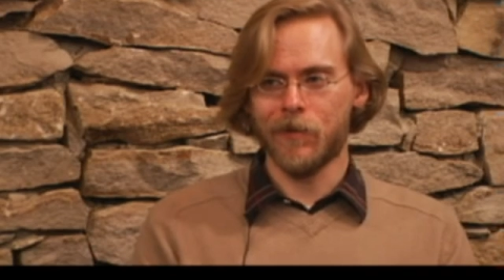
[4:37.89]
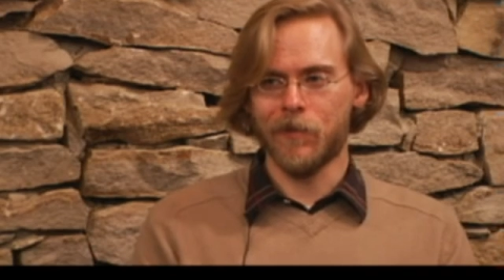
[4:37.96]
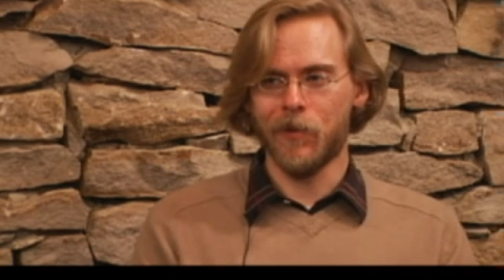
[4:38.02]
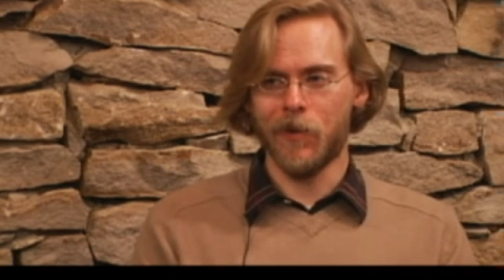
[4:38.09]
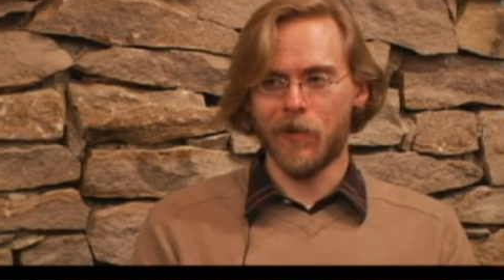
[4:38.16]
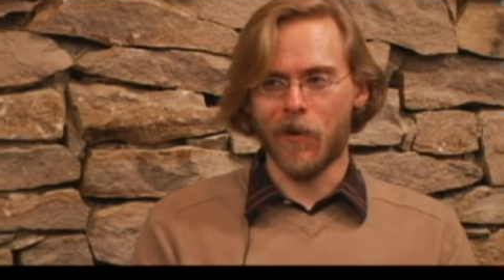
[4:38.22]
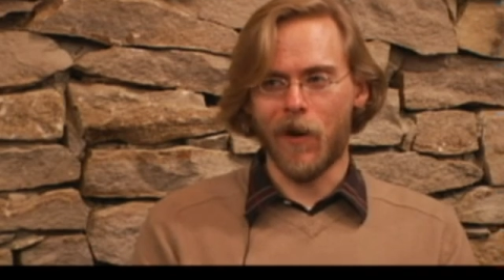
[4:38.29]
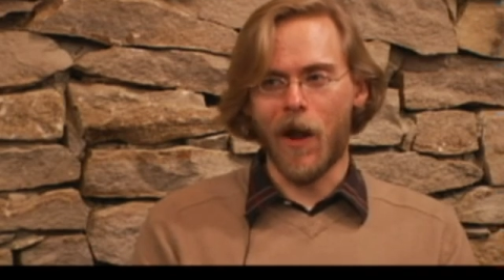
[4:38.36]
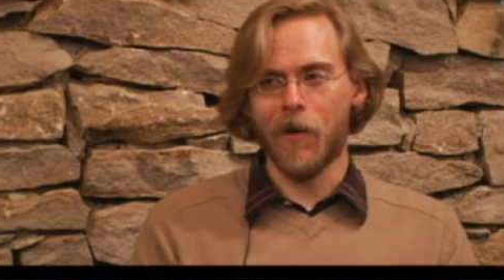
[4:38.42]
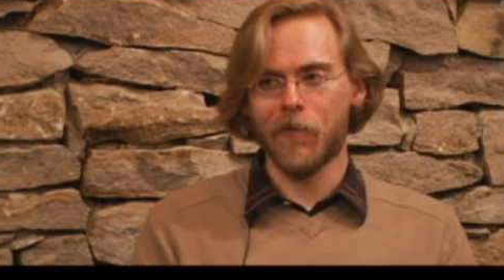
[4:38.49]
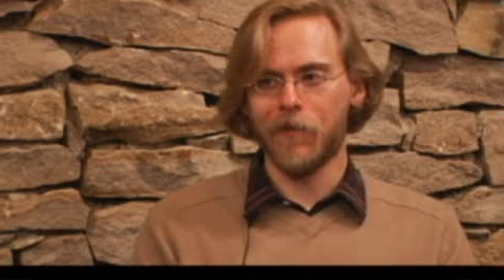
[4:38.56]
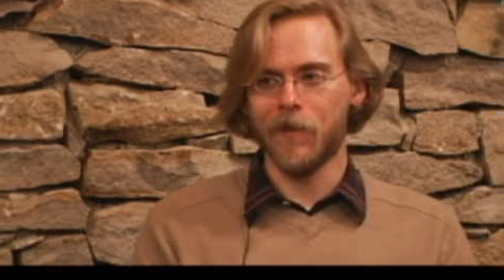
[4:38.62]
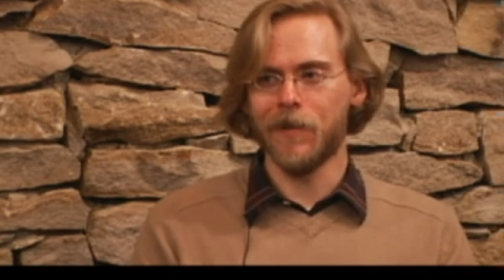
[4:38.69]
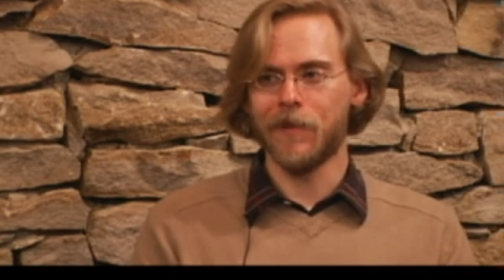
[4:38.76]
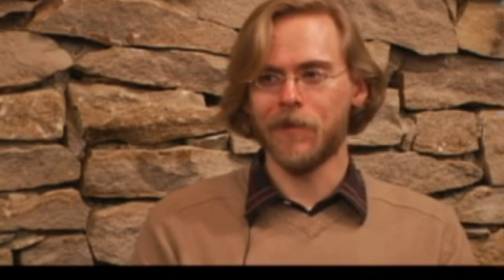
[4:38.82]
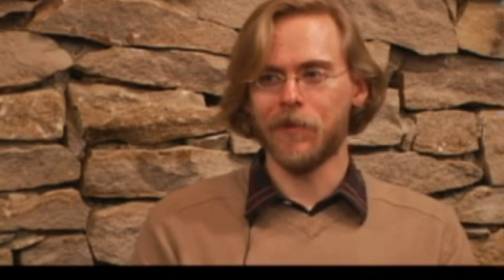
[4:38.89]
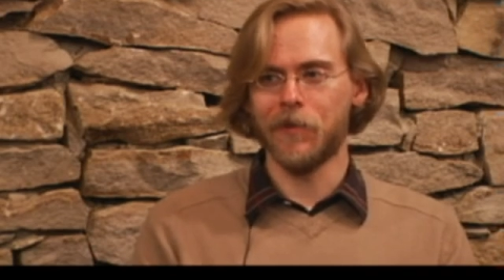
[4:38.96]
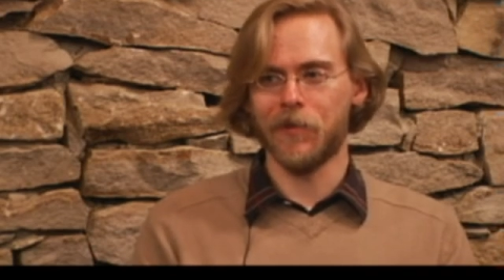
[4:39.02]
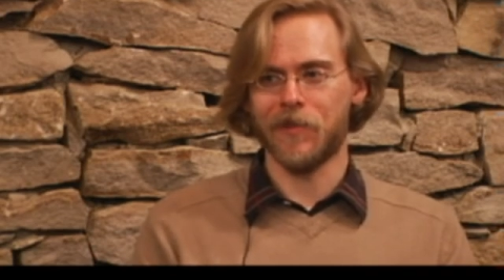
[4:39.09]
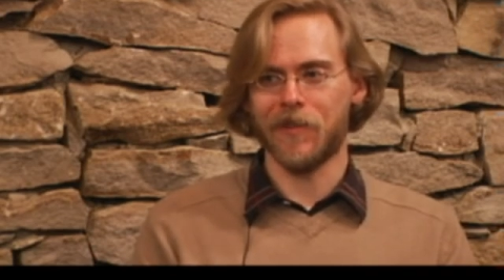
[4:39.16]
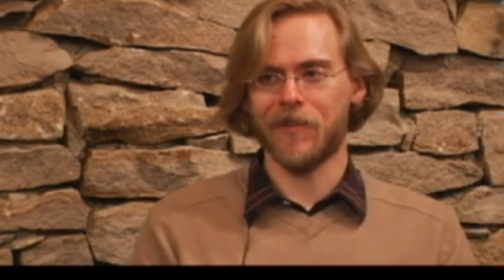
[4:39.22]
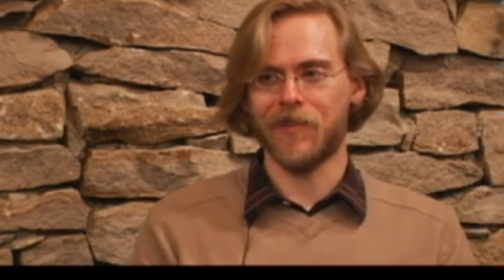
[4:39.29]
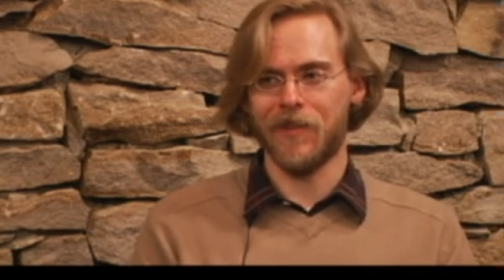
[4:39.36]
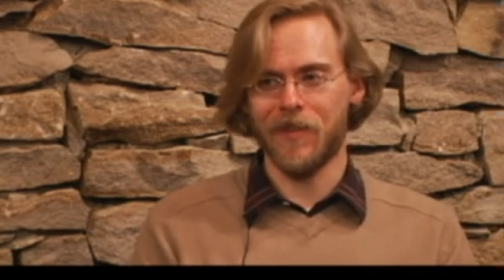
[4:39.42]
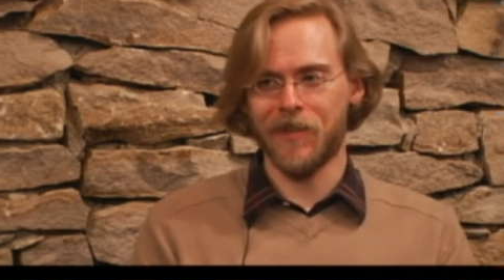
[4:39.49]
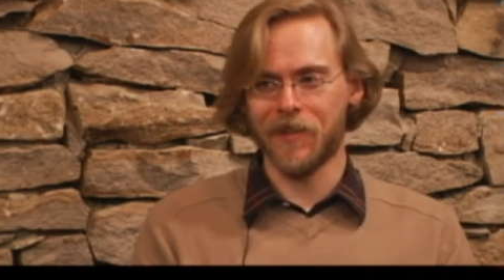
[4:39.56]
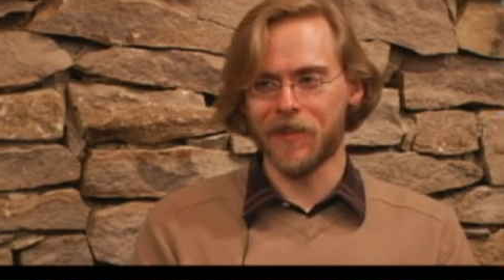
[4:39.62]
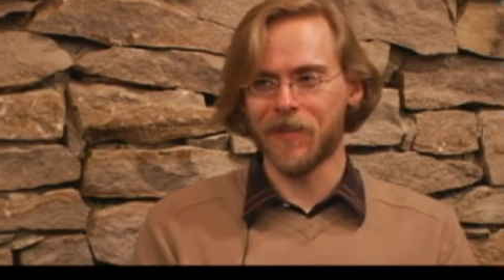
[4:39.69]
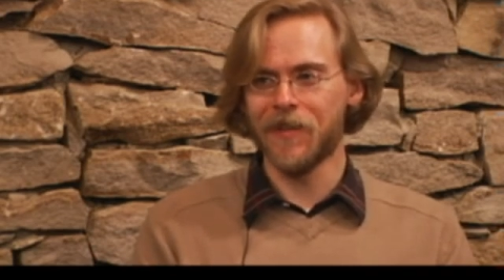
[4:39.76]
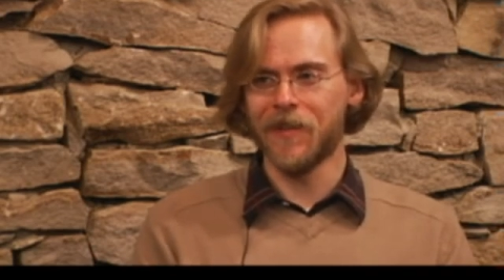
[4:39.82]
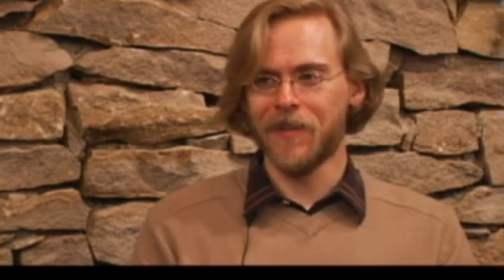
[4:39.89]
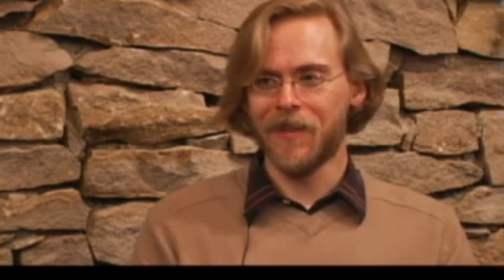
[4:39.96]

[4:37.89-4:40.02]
during your Alpha, you're succeeding.